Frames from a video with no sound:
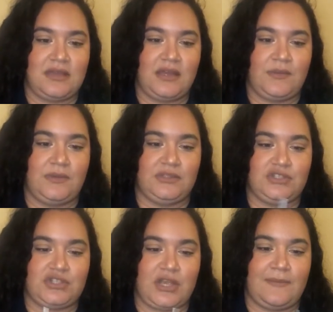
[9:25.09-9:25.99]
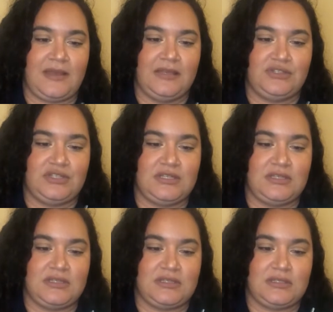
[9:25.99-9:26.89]
So I don't want the sharp
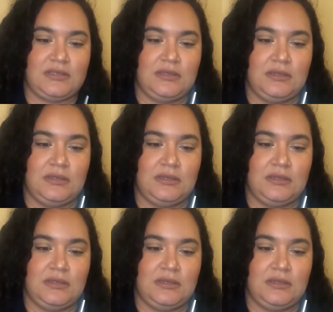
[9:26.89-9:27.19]
edges.